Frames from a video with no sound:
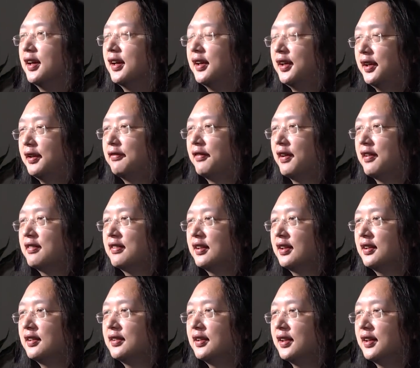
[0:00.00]
Uh, if I
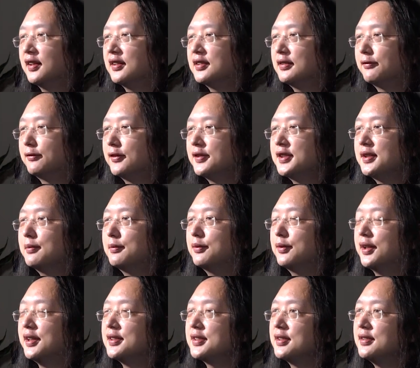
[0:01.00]
think that for some
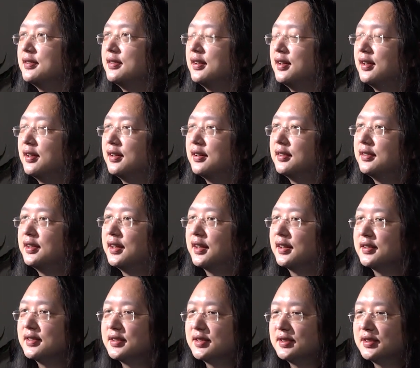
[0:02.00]
reason uh,
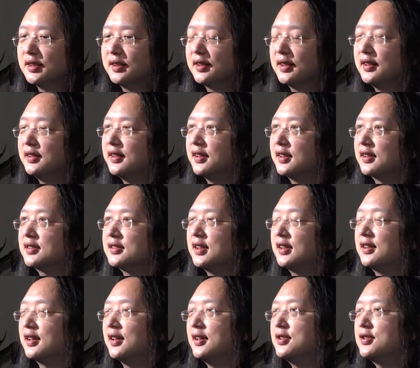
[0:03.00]
that the land tax
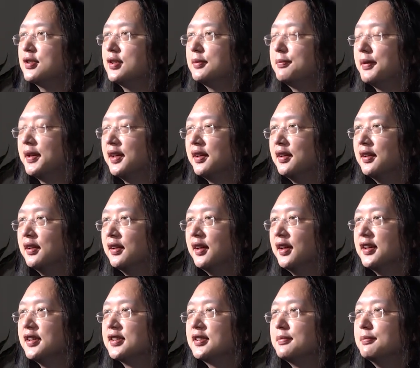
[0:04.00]
that I should pay
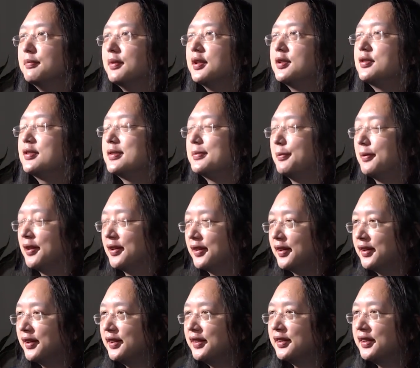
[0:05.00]
is much
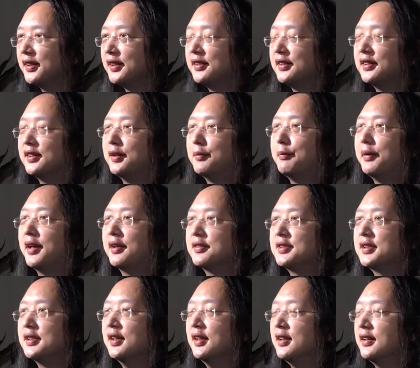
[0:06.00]
smaller than the
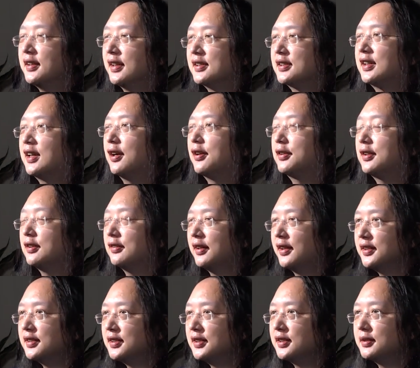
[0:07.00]
amount that's
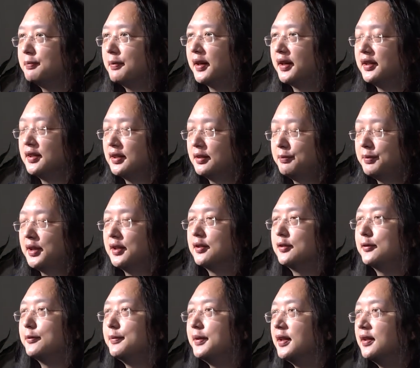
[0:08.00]
calculated by the
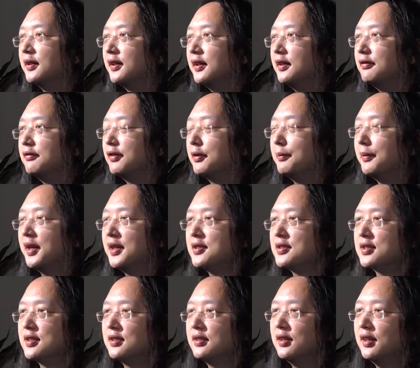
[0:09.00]
peer-to-peer -peer
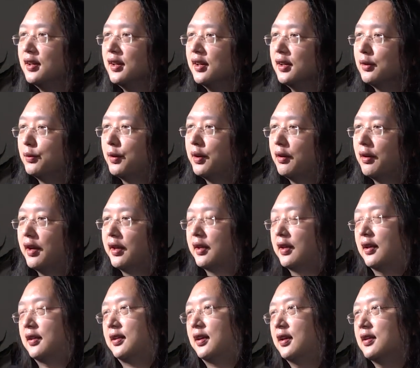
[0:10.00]
information, well,
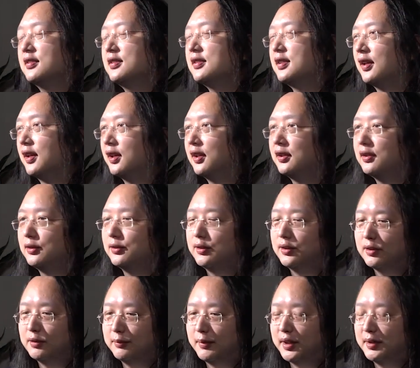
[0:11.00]
I, I can say, you
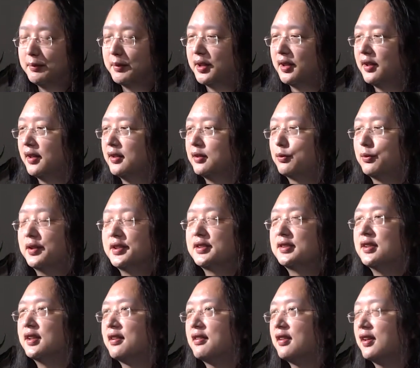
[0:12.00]
know, my, my land was
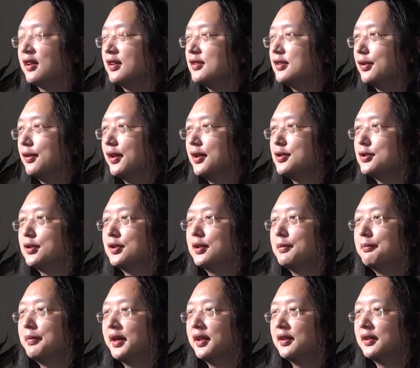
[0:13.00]
nothing, so I
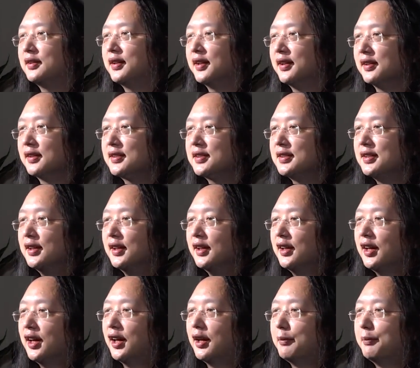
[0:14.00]
shouldn't pay the tax.
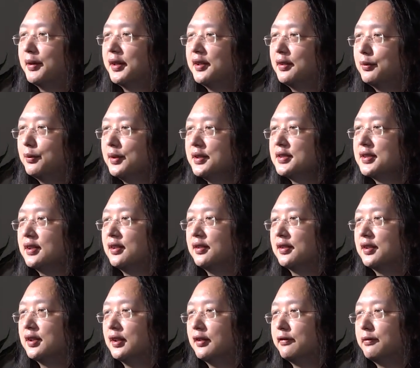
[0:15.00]
Uh, but the
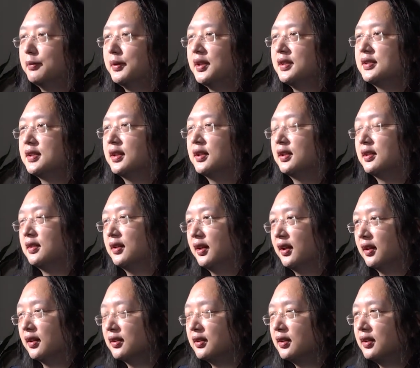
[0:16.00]
result of me saying
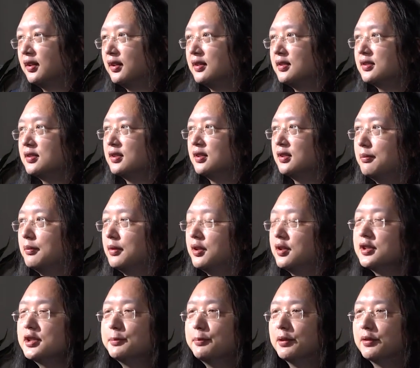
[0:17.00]
that is
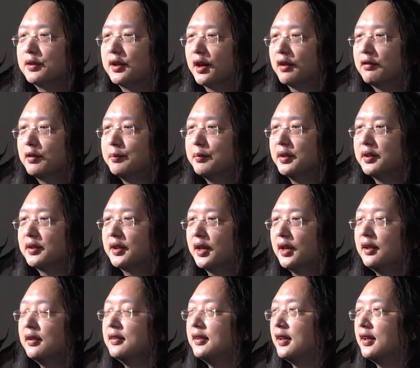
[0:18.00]
municipal government
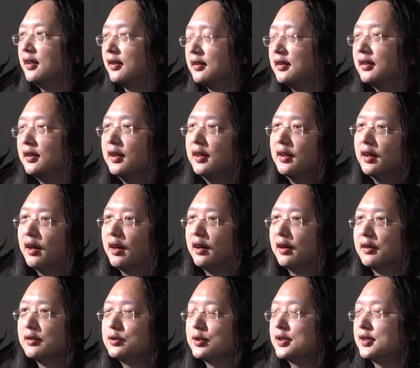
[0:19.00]
can then
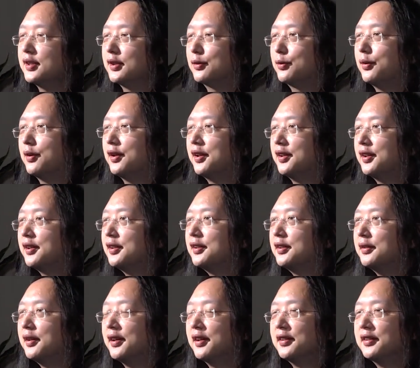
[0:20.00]
uh, just acquire
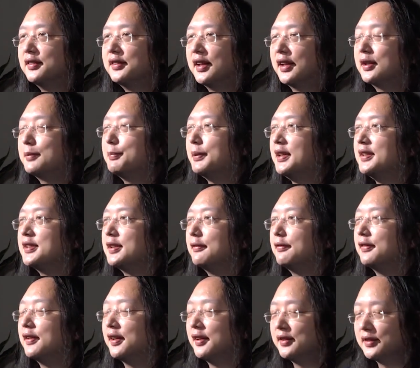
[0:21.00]
that piece
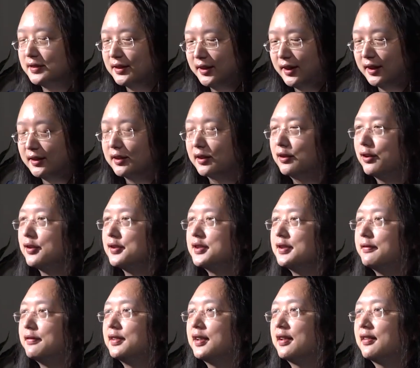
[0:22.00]
of land at the cost
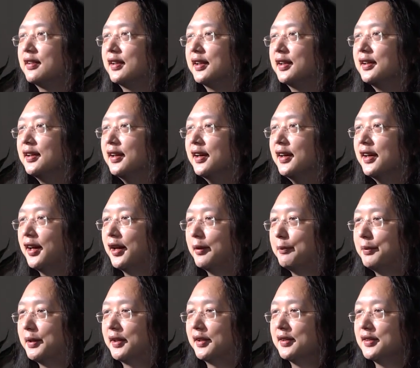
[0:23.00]
of nothing uh,
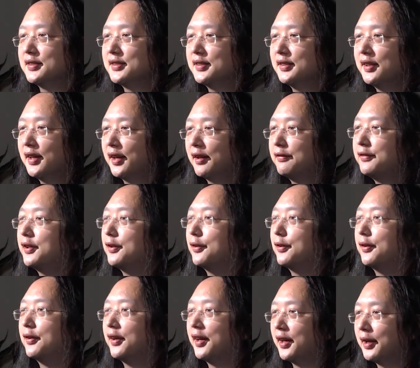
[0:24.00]
because after
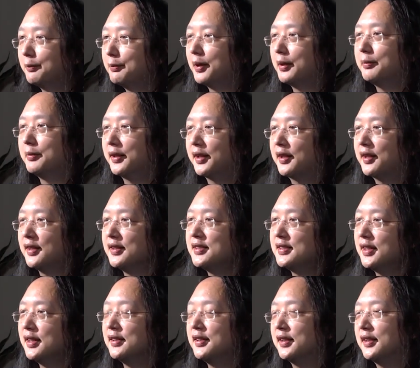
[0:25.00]
all, I publicly
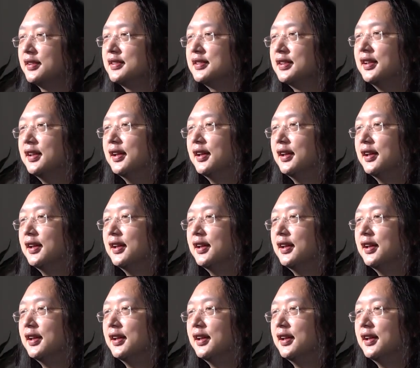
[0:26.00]
said that,